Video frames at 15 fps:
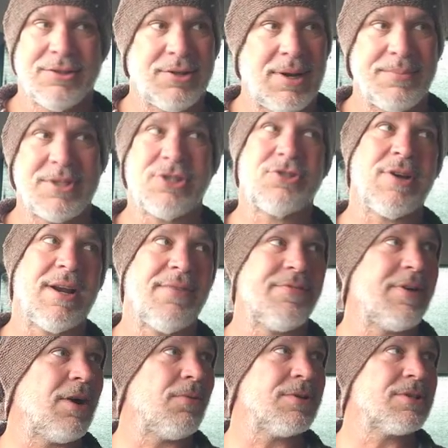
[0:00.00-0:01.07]
So I'm just trying to
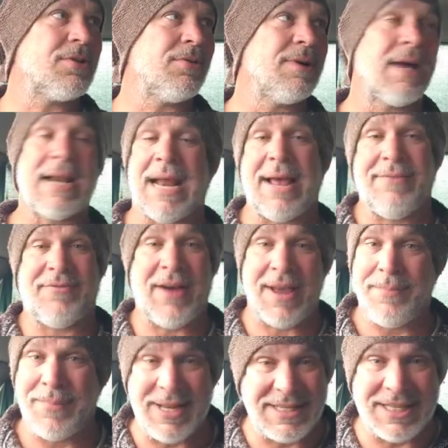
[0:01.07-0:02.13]
figure out what's going on.
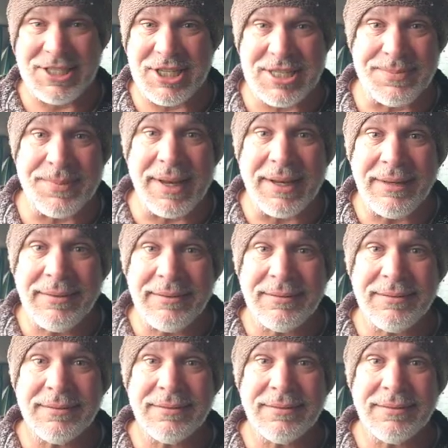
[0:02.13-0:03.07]
Is it just me?